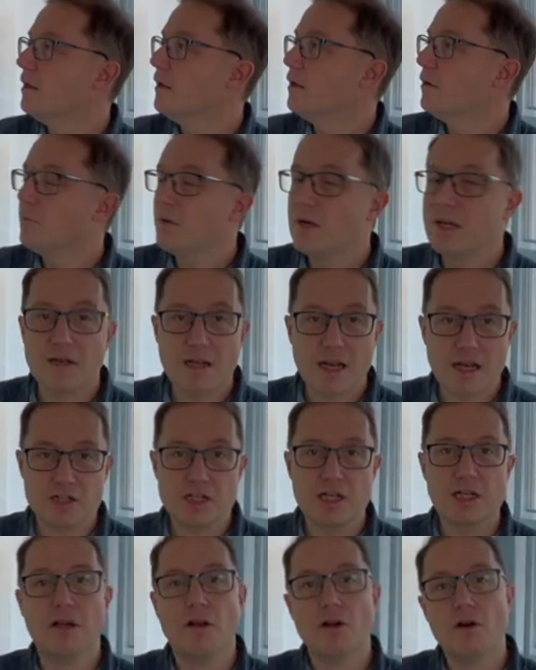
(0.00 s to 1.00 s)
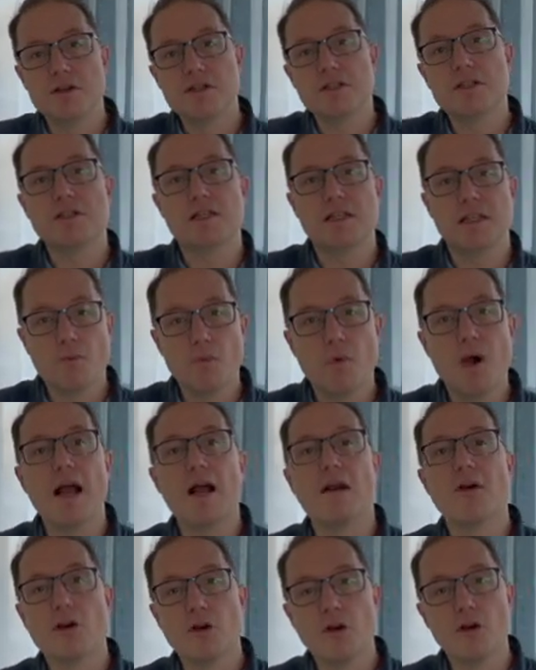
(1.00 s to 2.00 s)
we could actually look to see where a
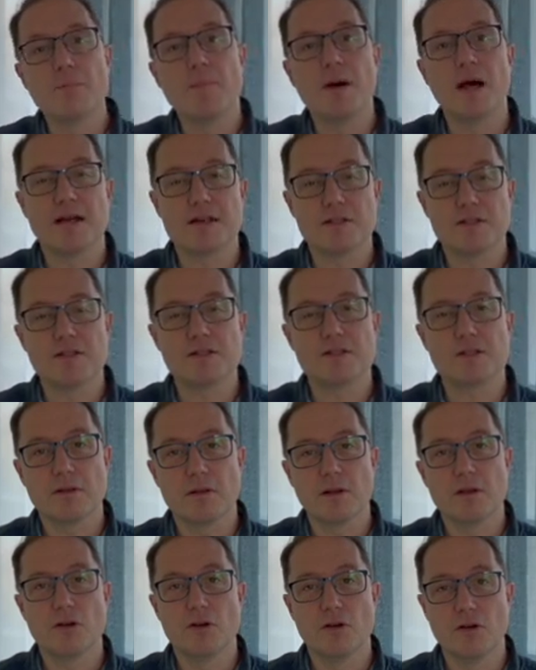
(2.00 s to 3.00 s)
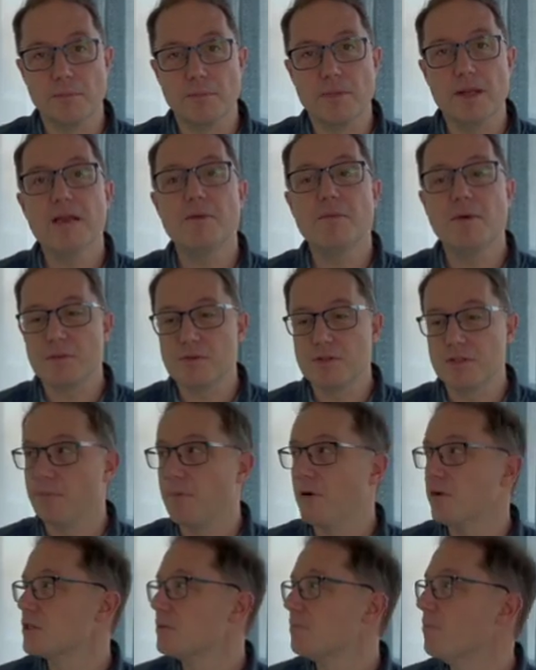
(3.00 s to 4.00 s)
good pass could be, where was a
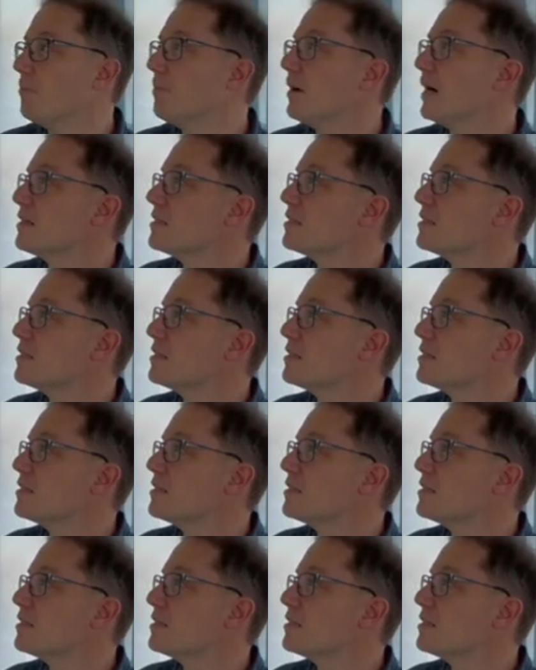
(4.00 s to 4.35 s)
possible pass to